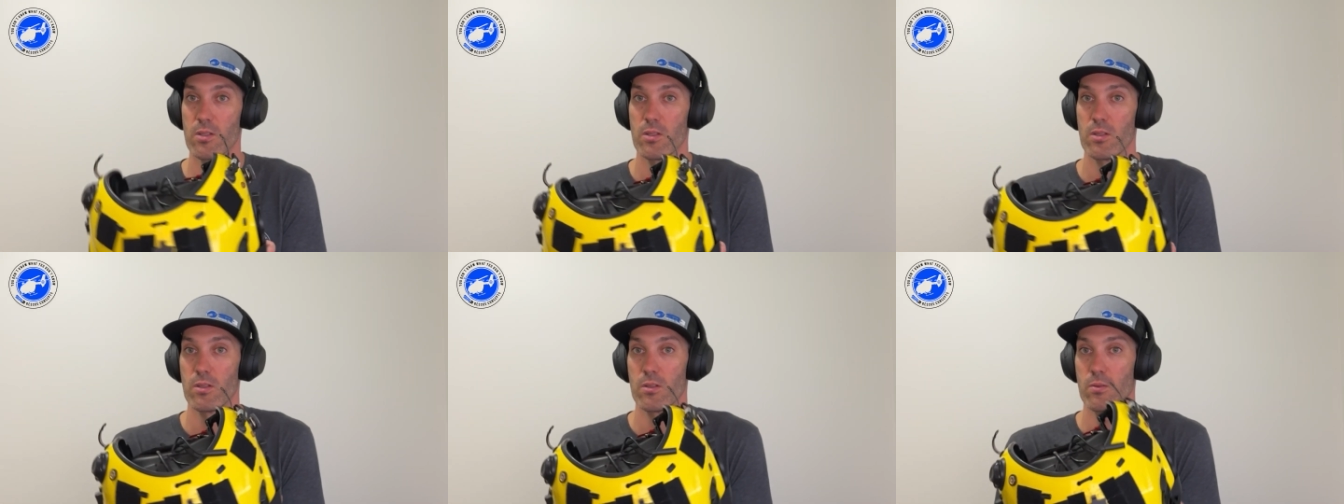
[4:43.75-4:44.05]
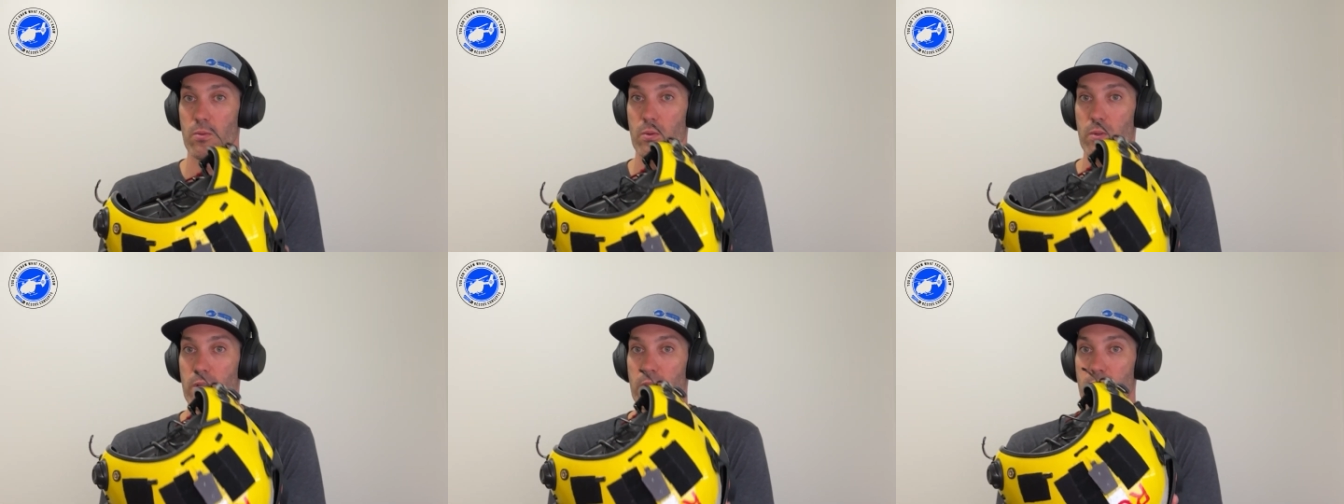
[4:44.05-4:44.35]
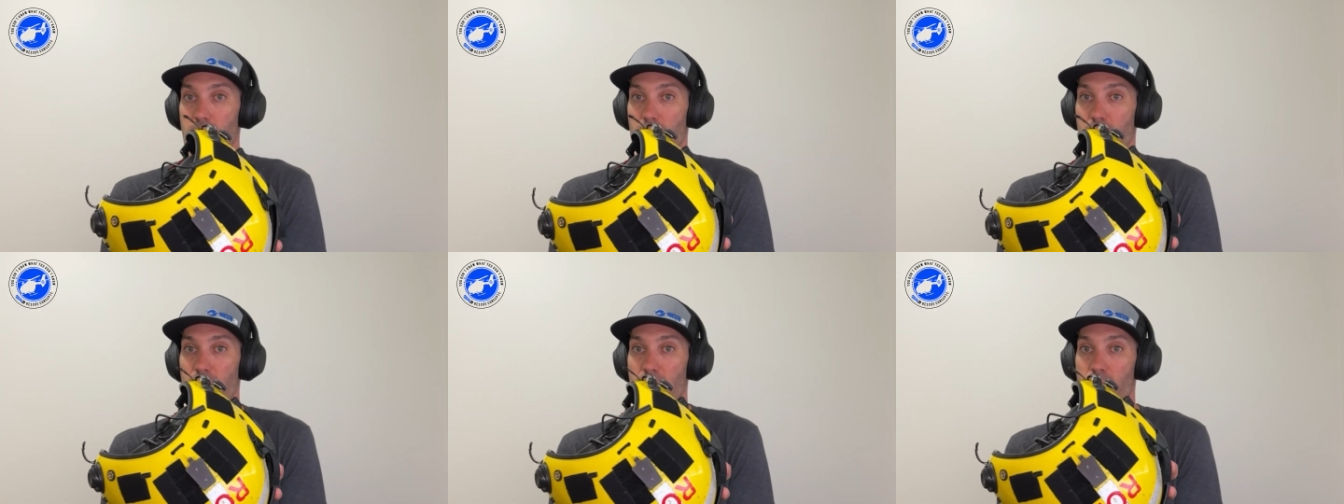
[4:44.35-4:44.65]
Where is
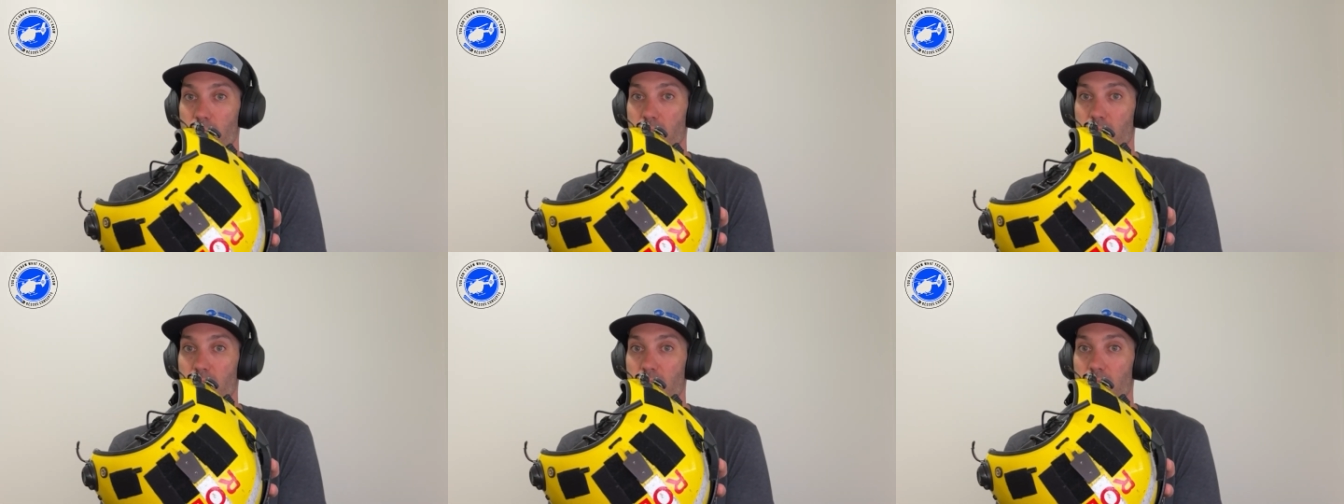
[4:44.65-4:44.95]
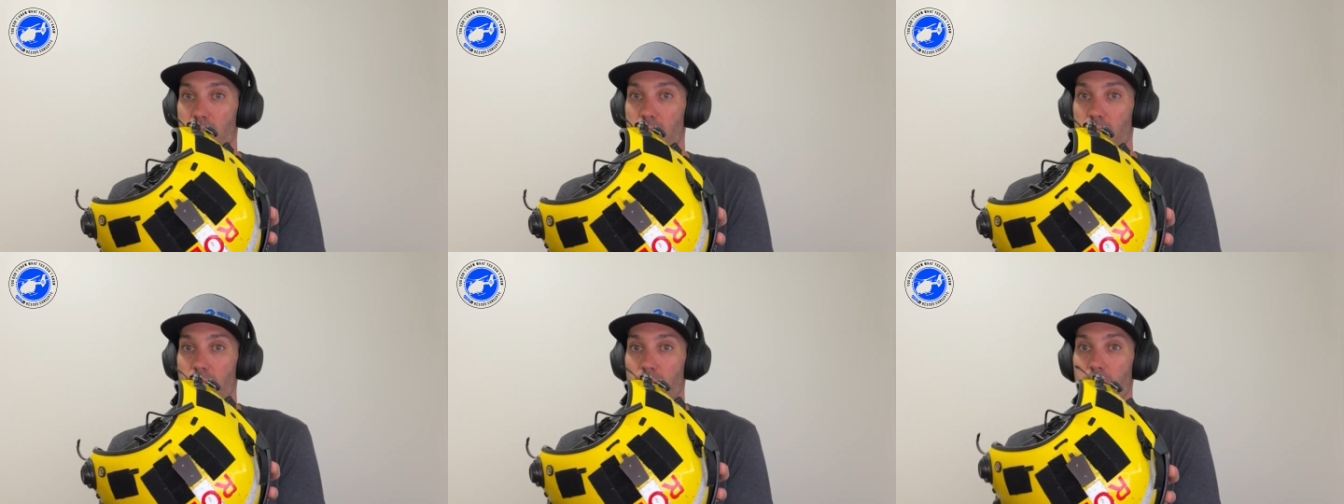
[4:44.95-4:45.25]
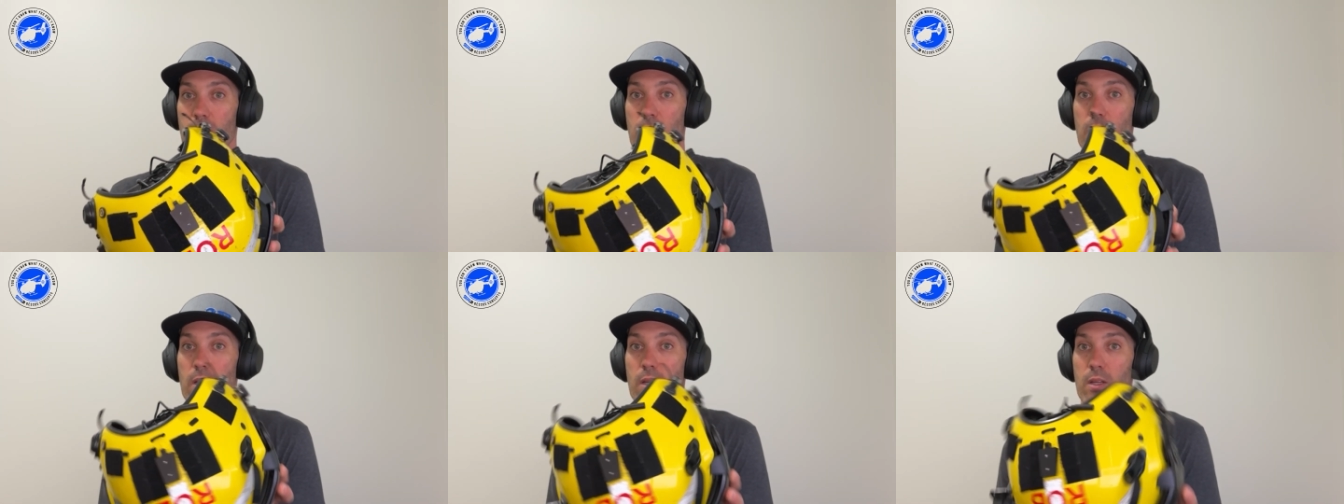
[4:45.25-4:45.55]
it? That one there.
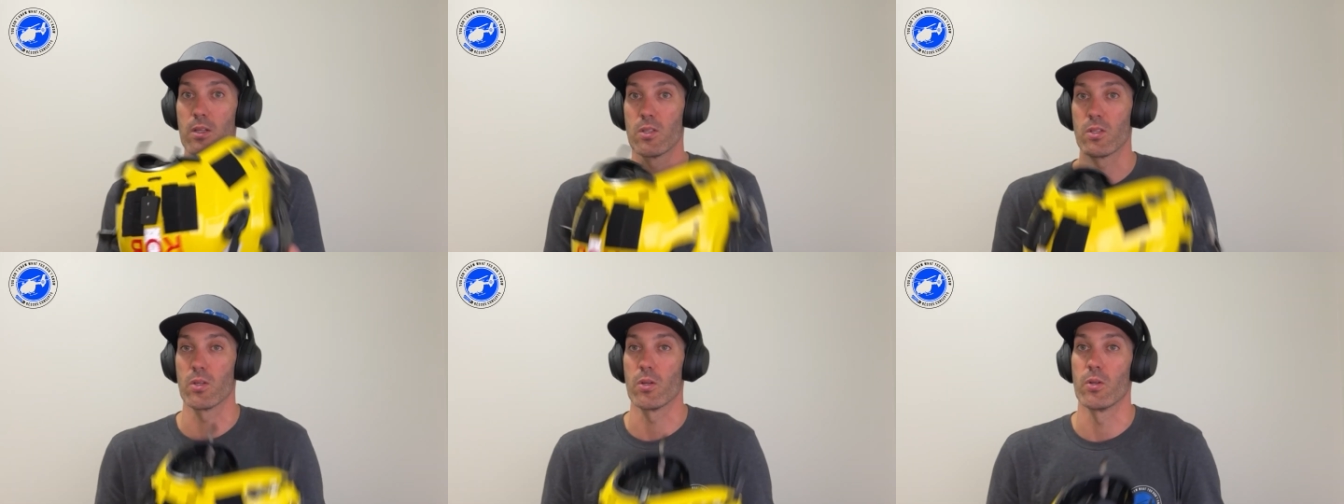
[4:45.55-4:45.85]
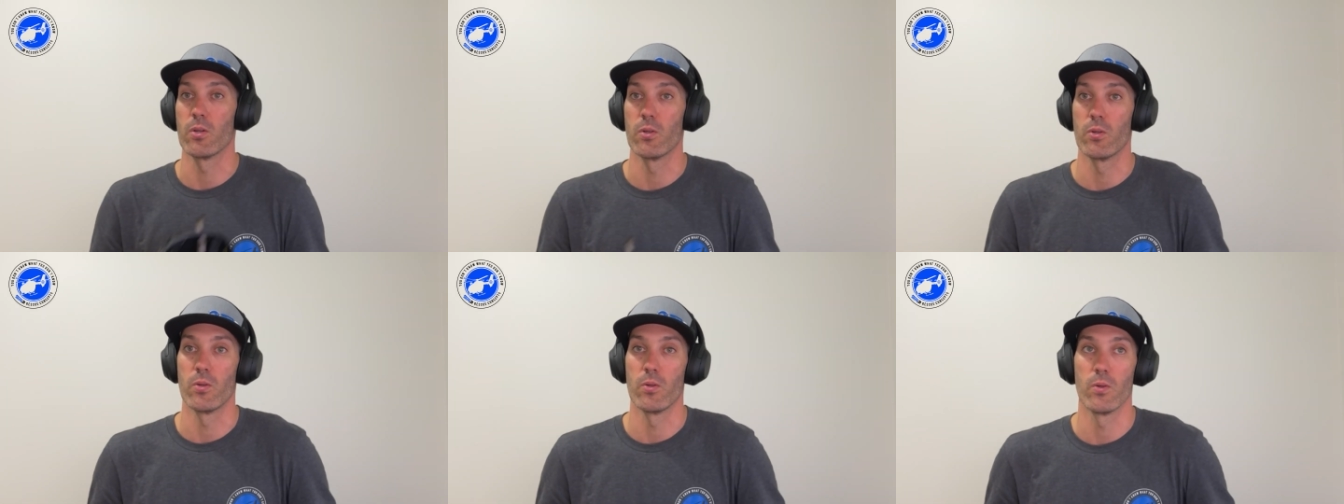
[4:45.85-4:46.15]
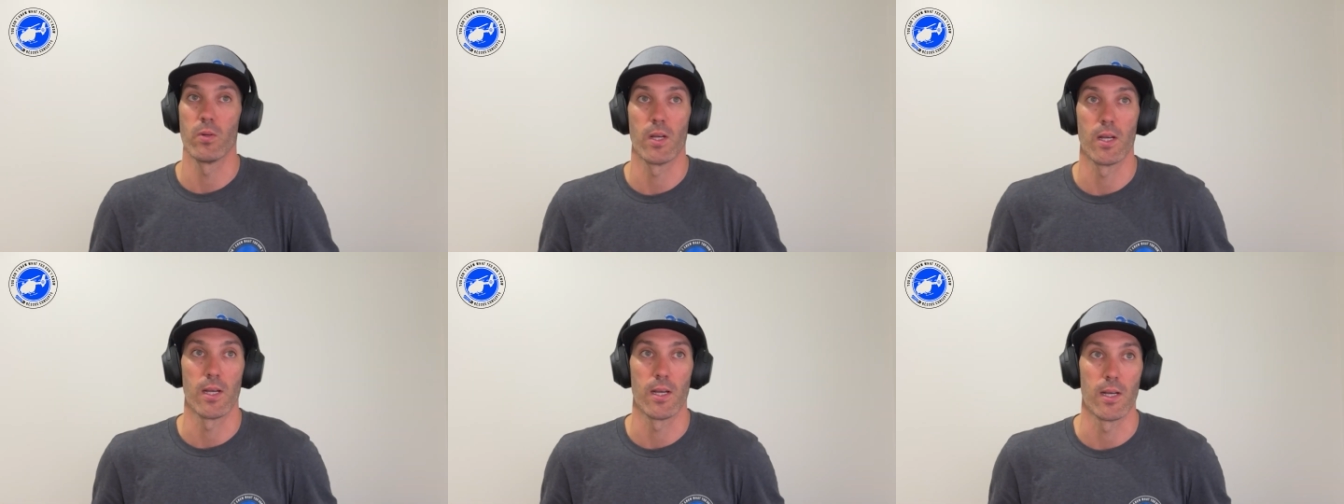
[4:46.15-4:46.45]
So
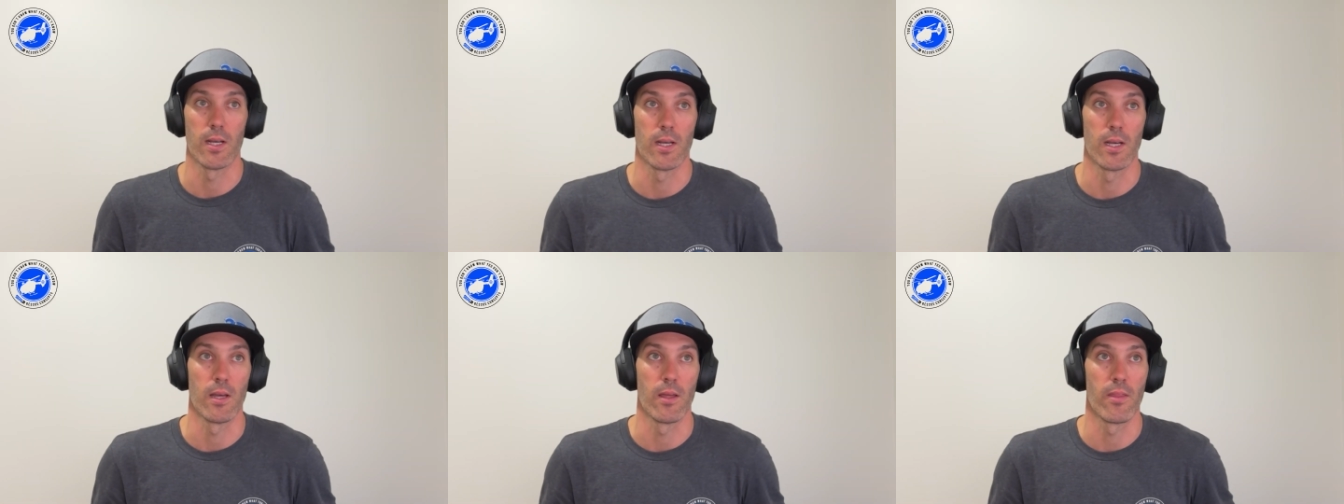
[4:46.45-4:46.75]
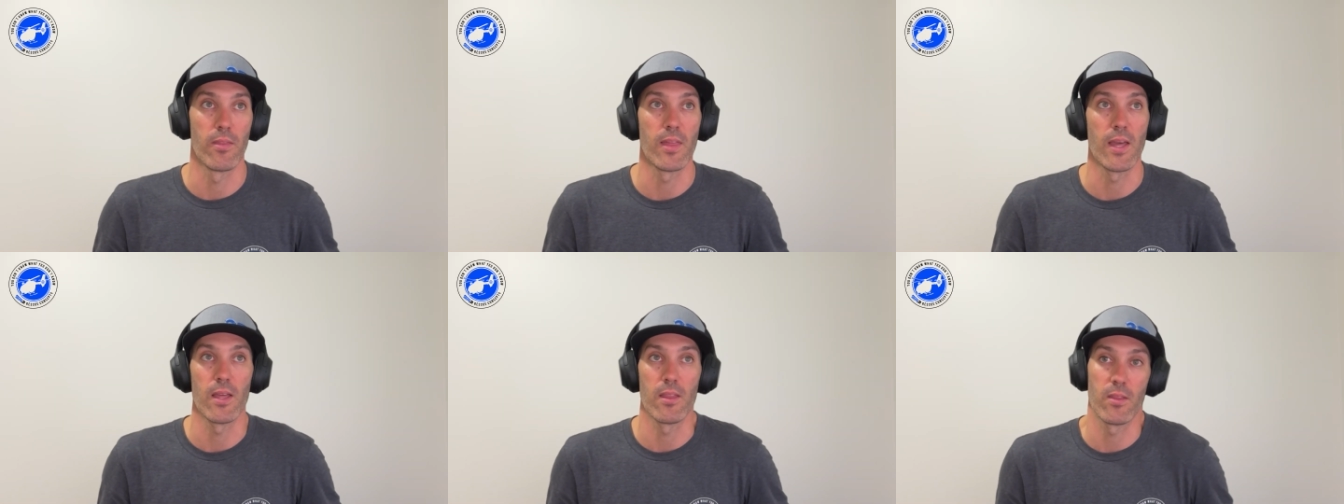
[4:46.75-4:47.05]
that